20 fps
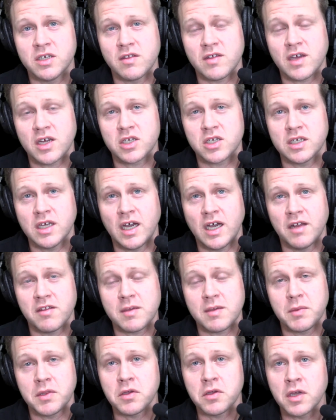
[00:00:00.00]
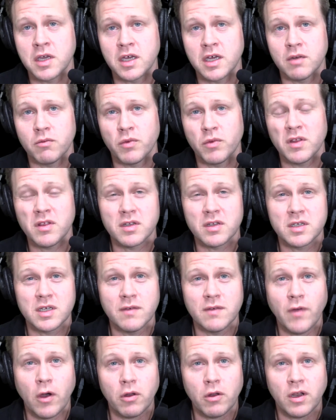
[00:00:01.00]
actually aren't something you get with the
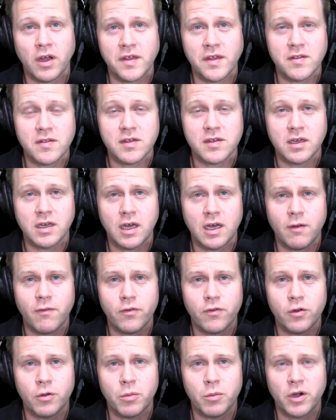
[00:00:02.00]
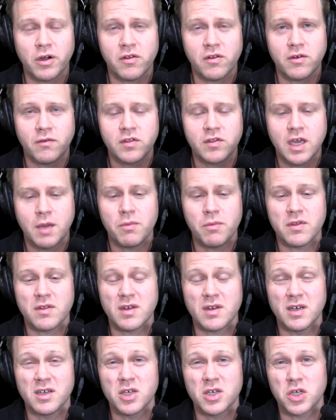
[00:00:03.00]
default licensing now for Microsoft Teams. It's an
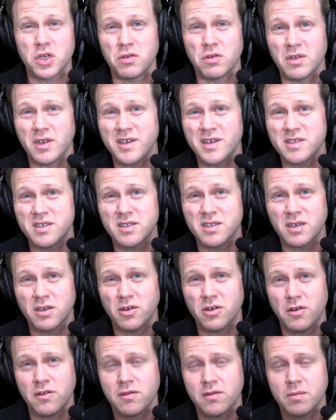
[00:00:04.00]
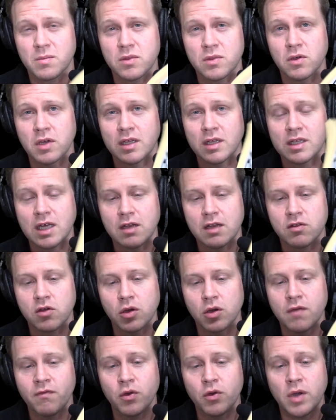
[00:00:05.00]
additional licensing cost to get that. So
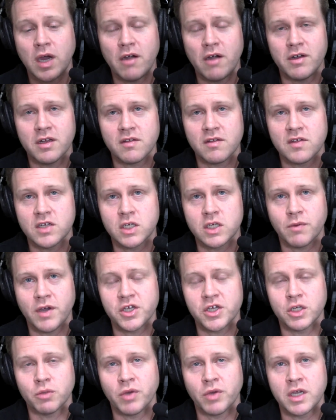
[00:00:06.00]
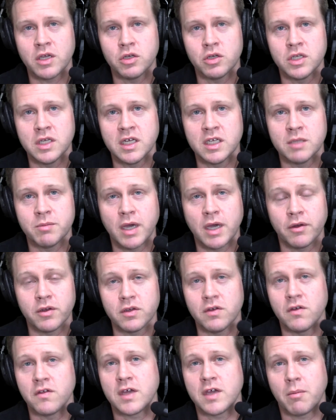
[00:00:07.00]
if you are in a situation where you need to be able to
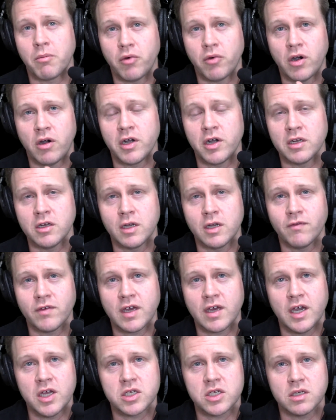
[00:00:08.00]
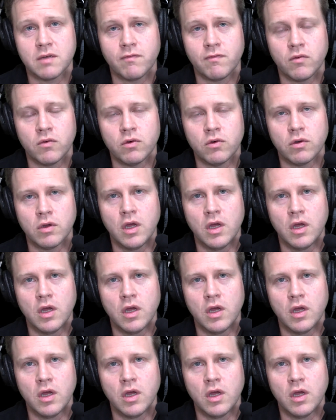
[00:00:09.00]
use that priority notification for